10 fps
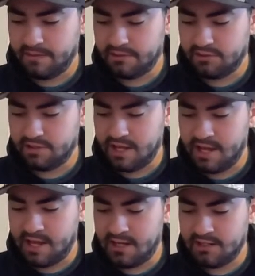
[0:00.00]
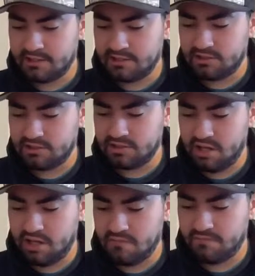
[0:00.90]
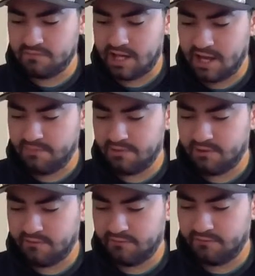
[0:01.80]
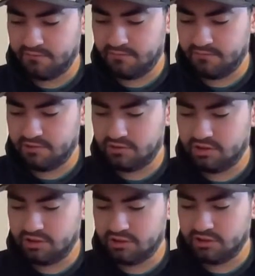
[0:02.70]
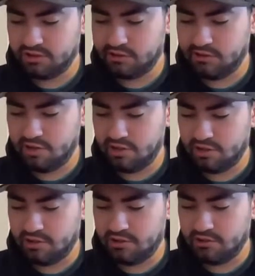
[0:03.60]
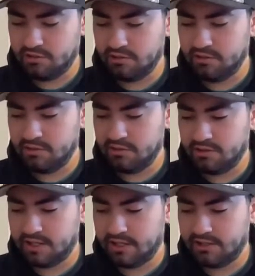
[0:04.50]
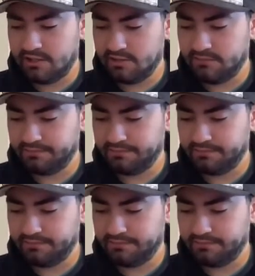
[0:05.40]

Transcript: Just adding some type of, so it doesn't just look like a